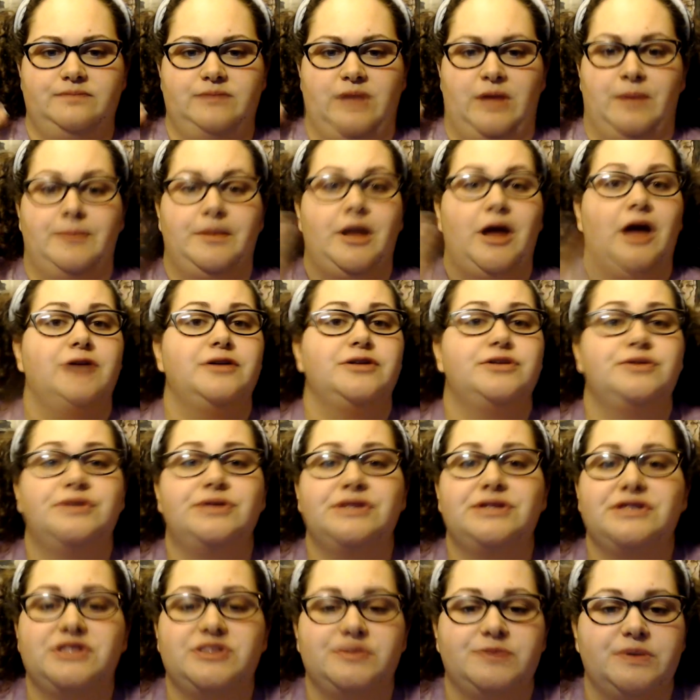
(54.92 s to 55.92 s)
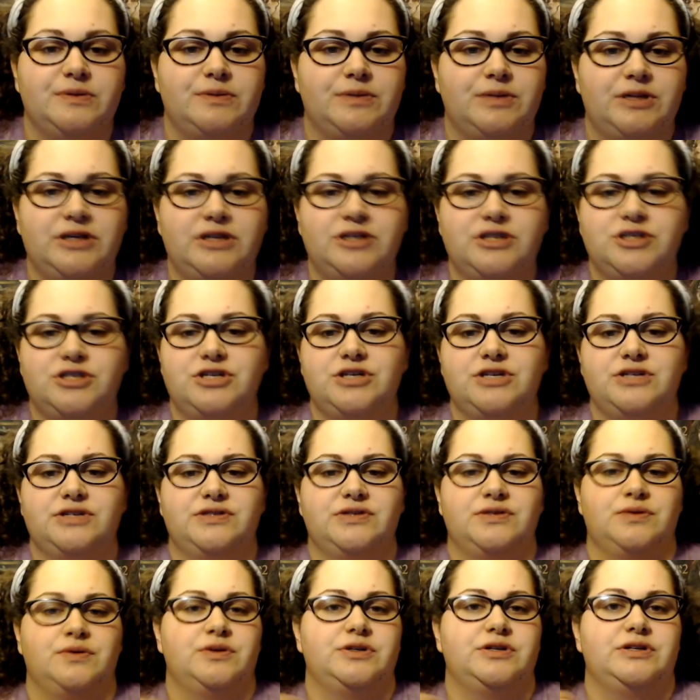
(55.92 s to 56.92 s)
I'm not doing this to be
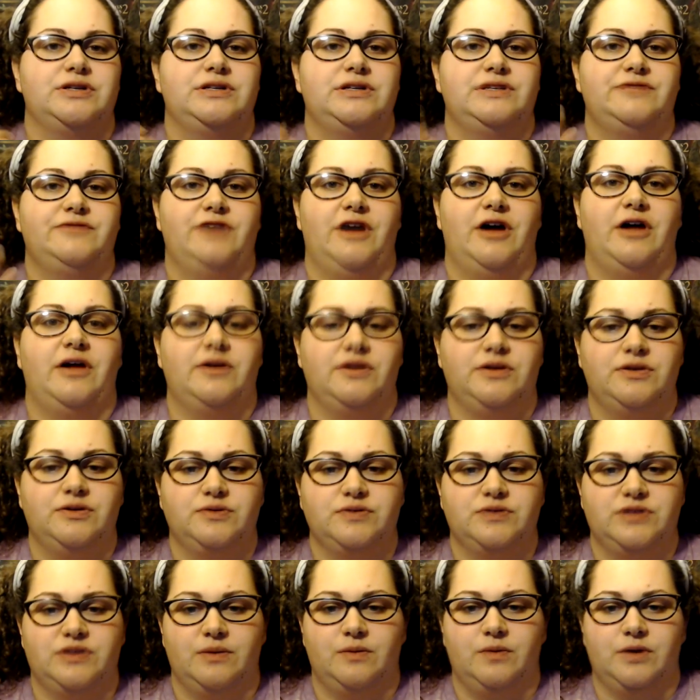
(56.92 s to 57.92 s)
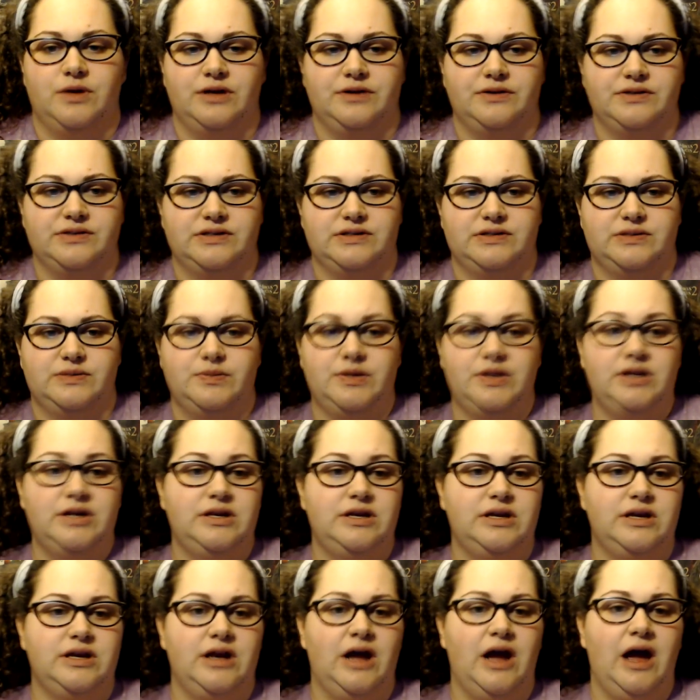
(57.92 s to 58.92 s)
malicious or to devalue someone else's
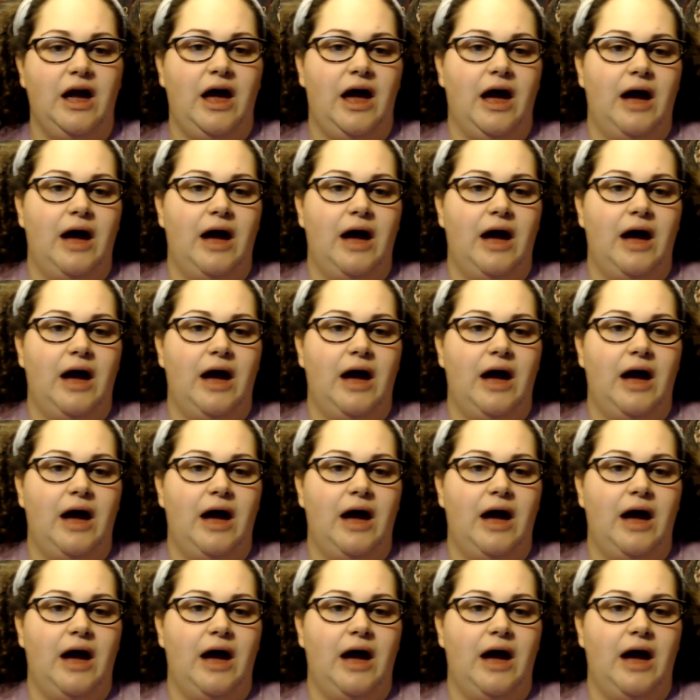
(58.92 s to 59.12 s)
opinion.